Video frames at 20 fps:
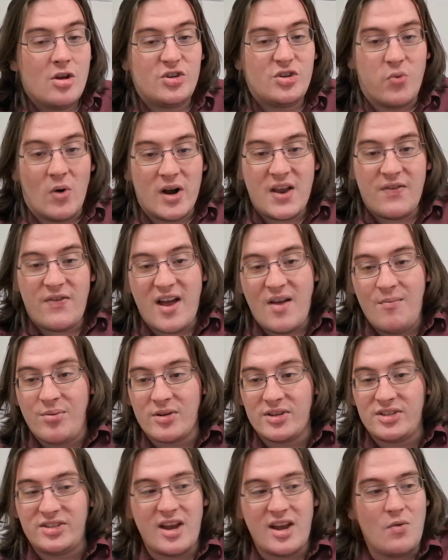
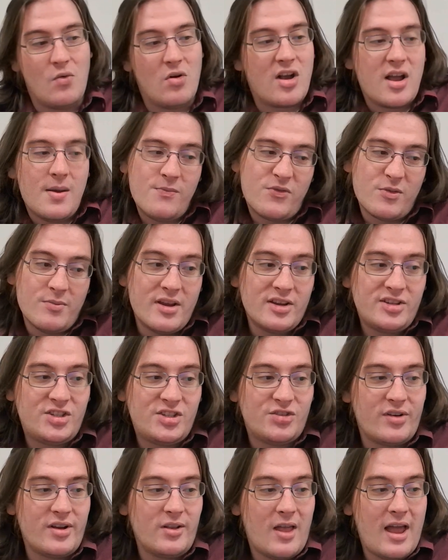25% will come from
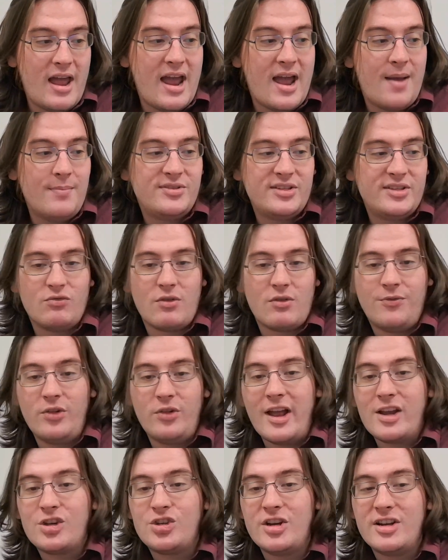history labs and
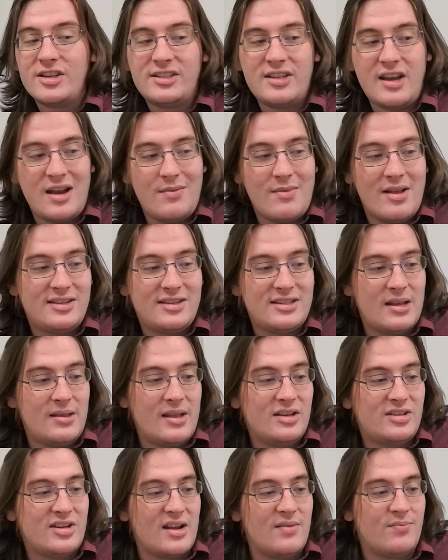reflection assignments, and
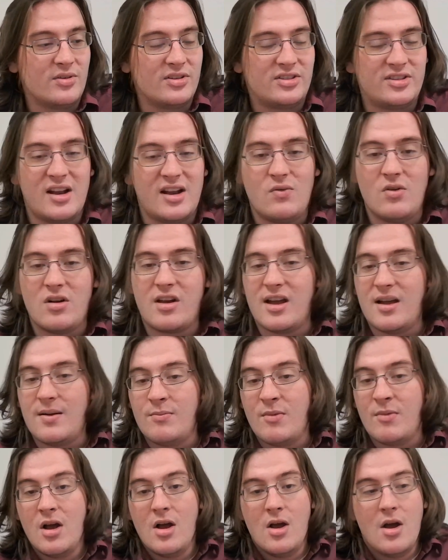then 10% will
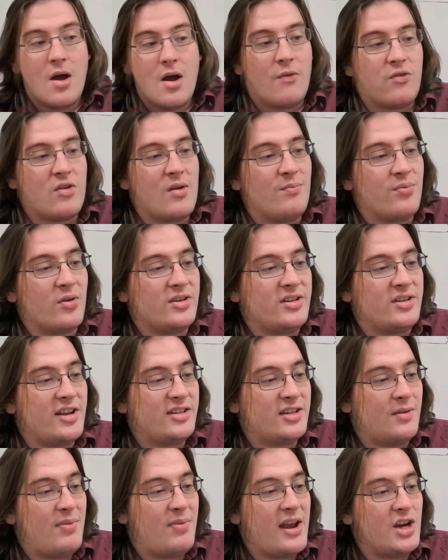come from
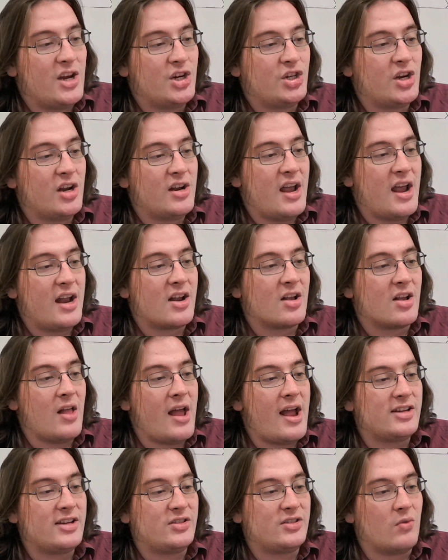participation and
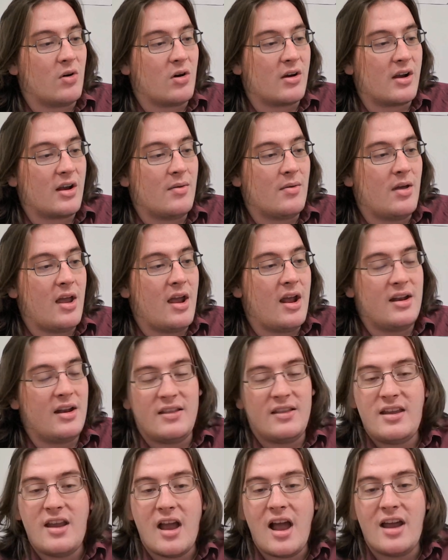classwork.
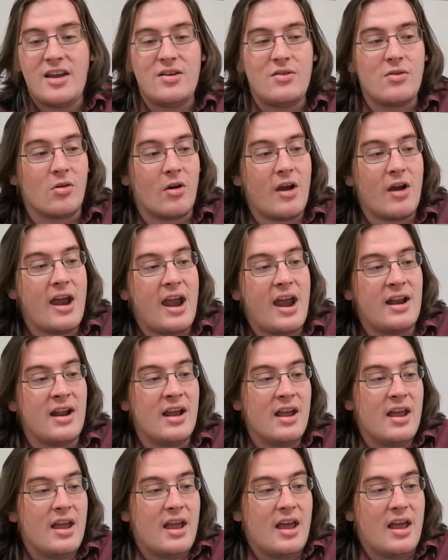And the IU
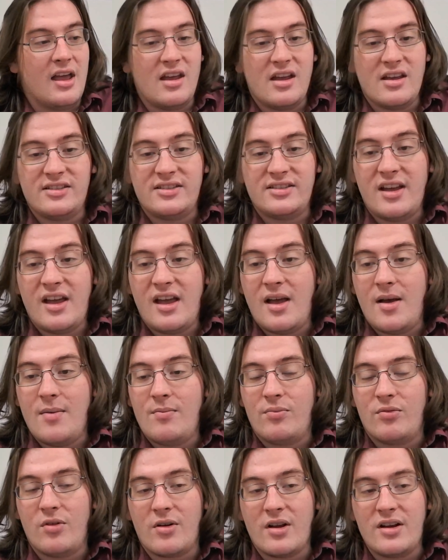grade is
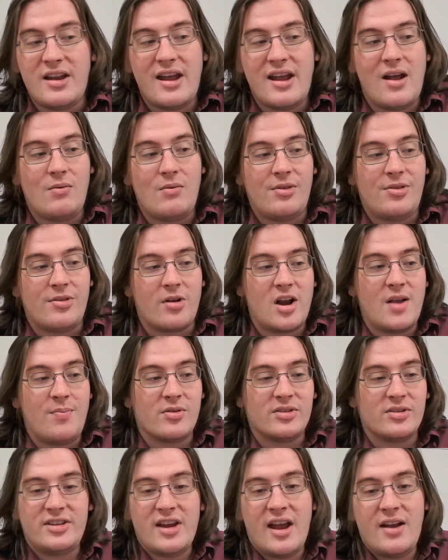broken down with
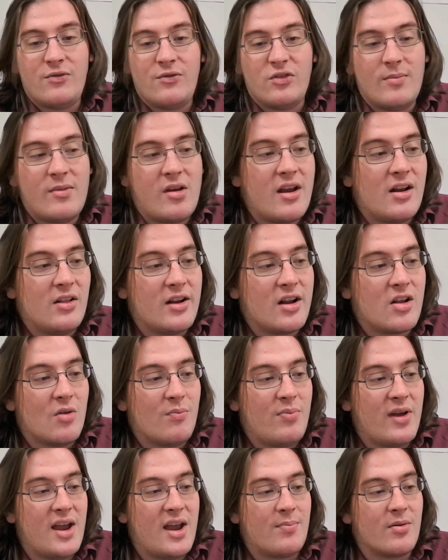30% from your
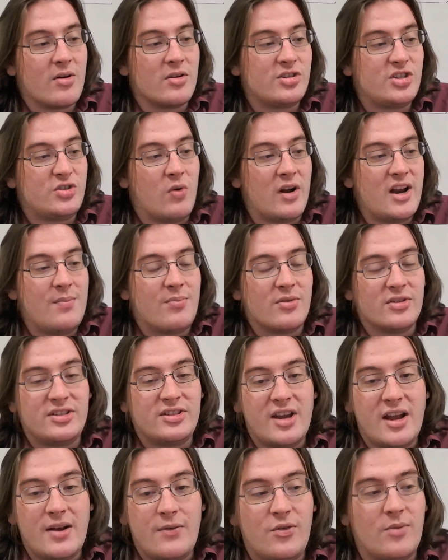analytical papers,
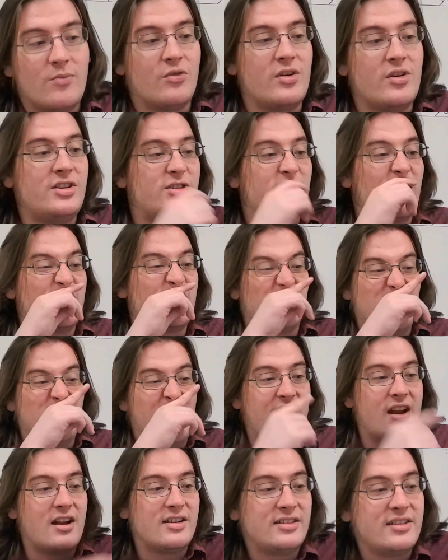20% from
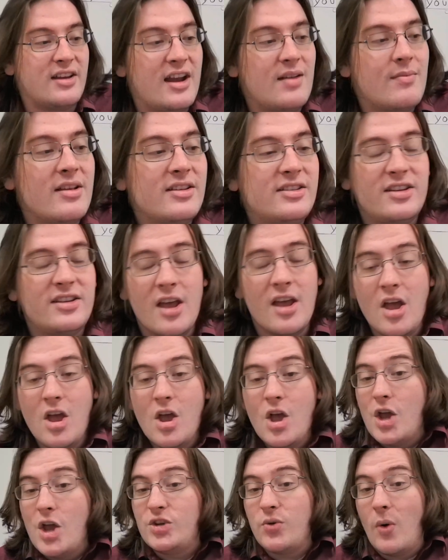research-related assignments,
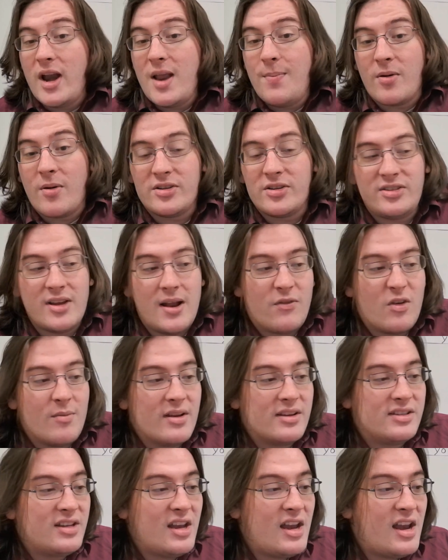20% from
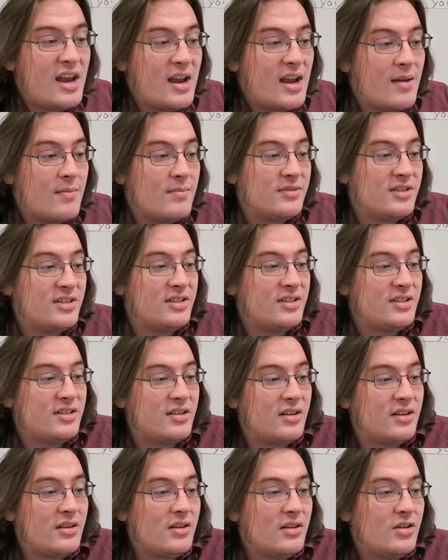
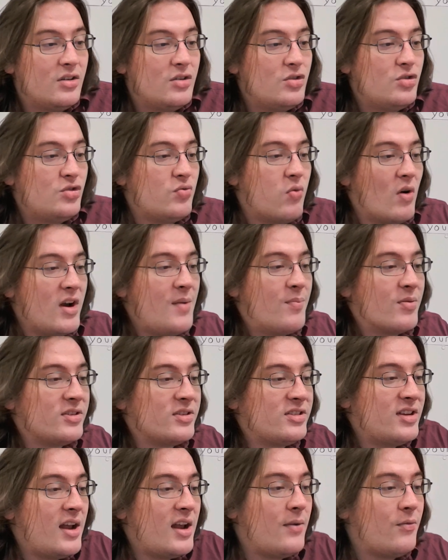exams,
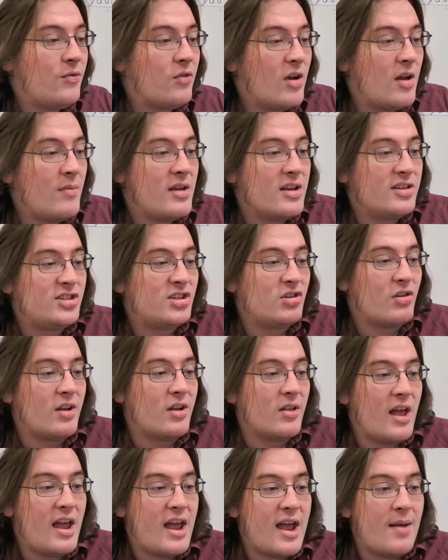20% from history
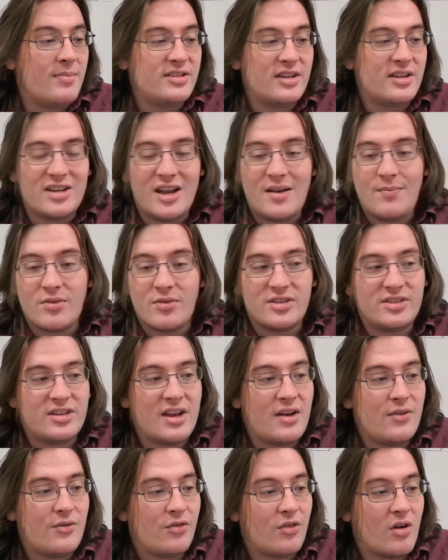labs, and
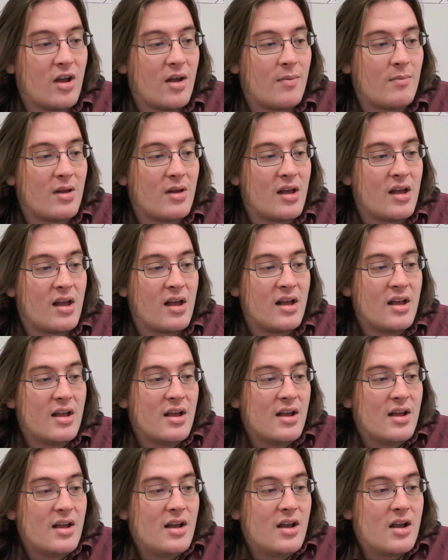10% from
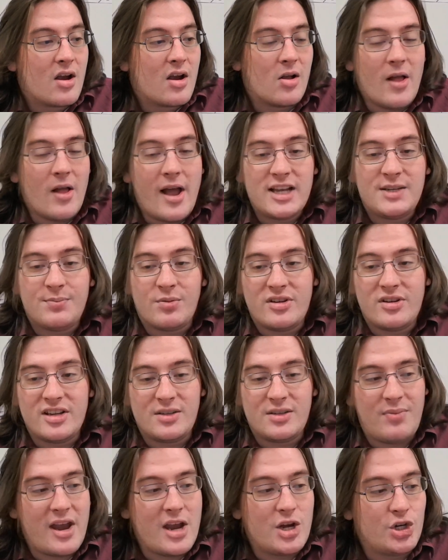class
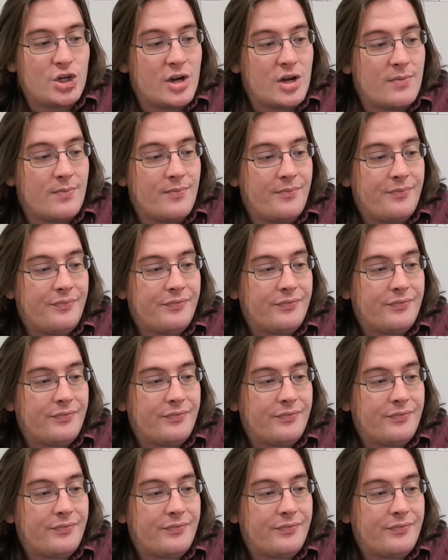participation.